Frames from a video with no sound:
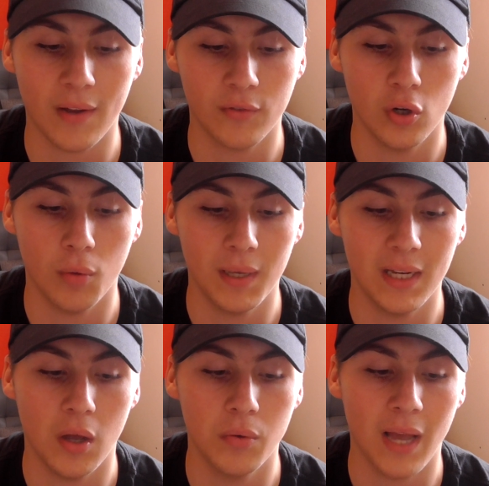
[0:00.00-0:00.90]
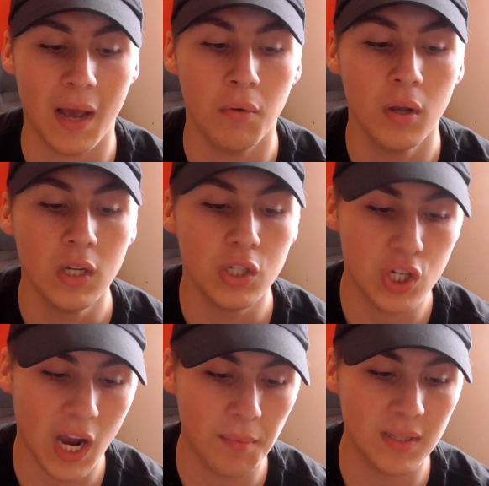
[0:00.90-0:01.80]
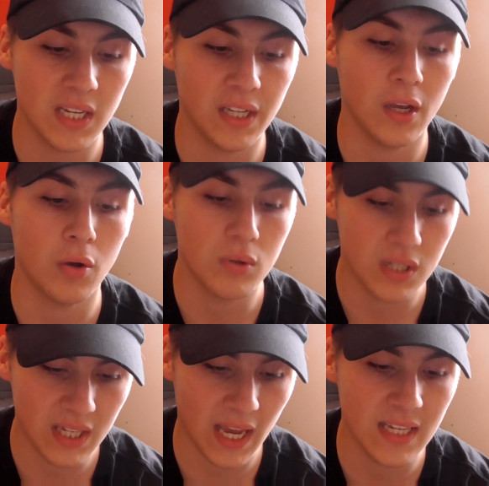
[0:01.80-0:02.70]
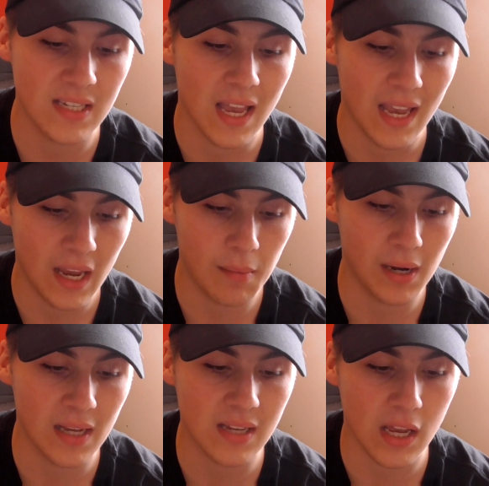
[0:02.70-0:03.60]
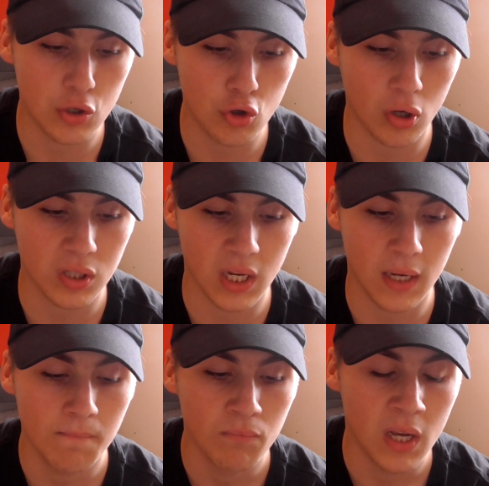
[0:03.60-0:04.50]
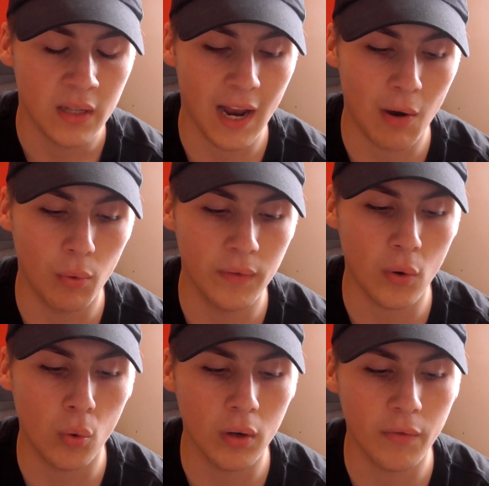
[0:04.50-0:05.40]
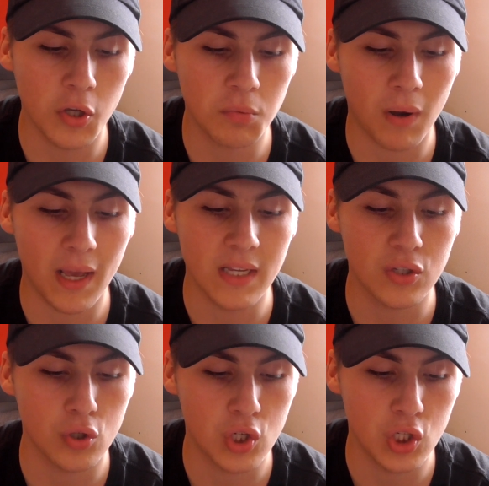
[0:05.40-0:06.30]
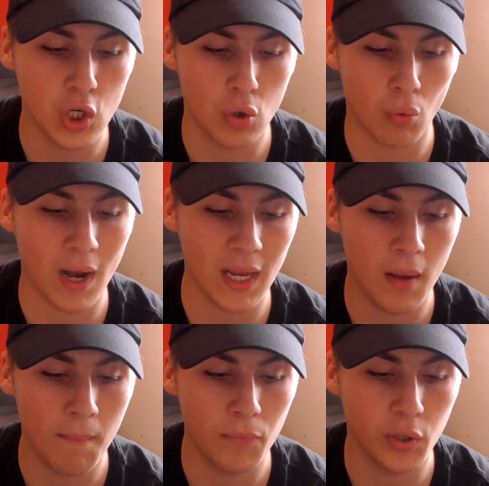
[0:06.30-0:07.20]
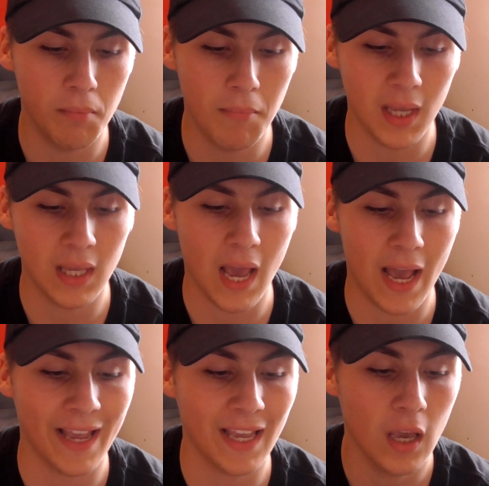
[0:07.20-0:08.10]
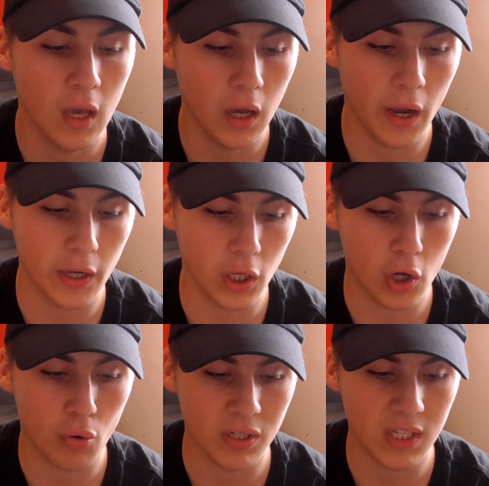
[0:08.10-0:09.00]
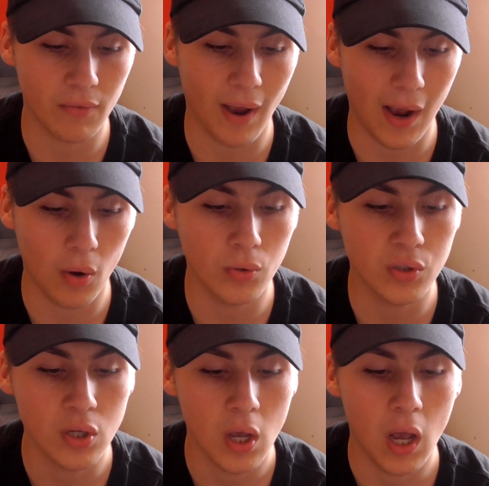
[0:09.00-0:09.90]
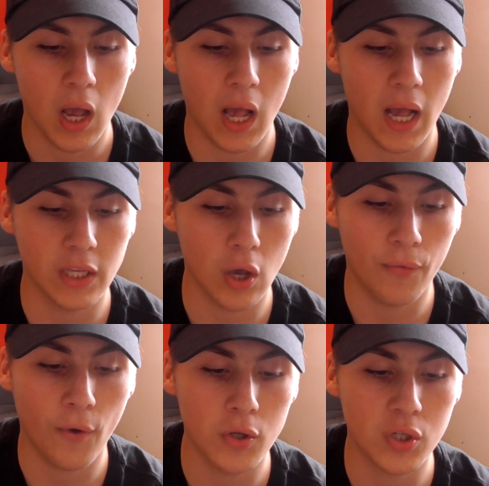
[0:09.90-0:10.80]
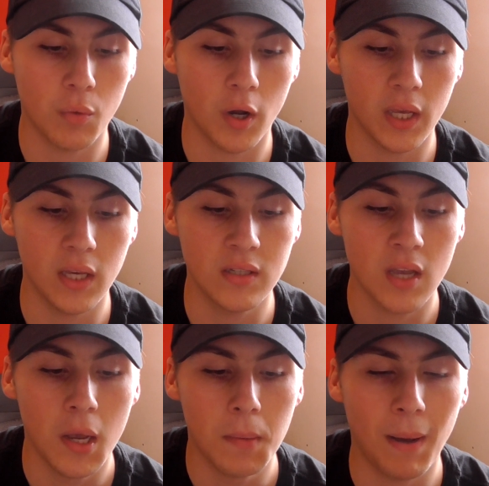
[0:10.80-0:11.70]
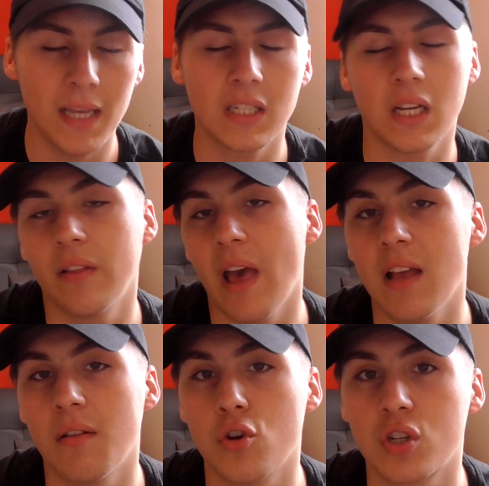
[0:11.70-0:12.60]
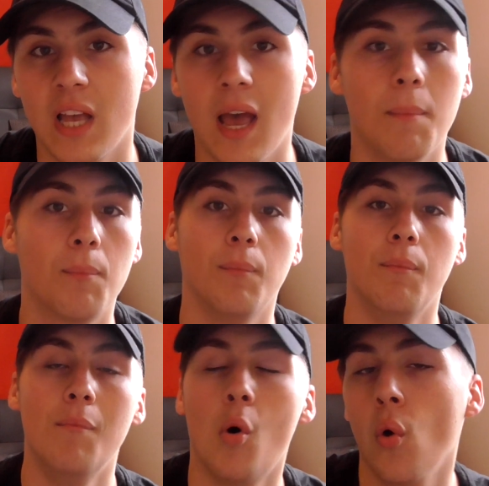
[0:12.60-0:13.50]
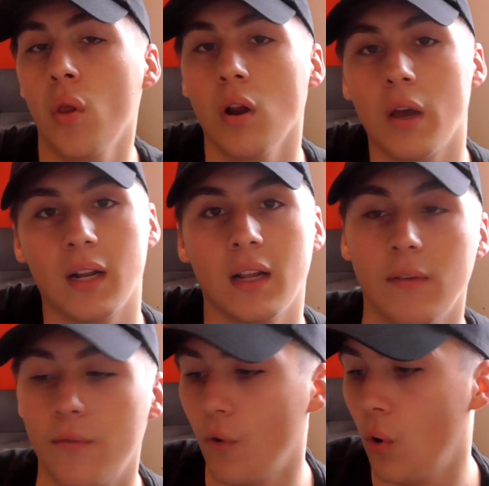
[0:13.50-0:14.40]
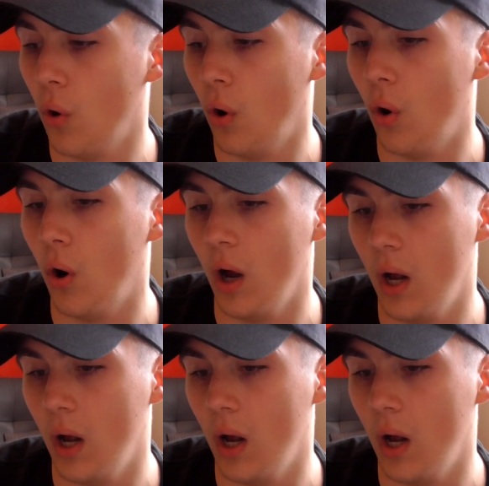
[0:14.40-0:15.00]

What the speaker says: after not being loaned out. João Moutinho, Saïs, Jimenez and Jota. Now with all of those players, such as your Graham, your Ming Yang, your Cristobals, your Fosu, basically, they're just there more than likely for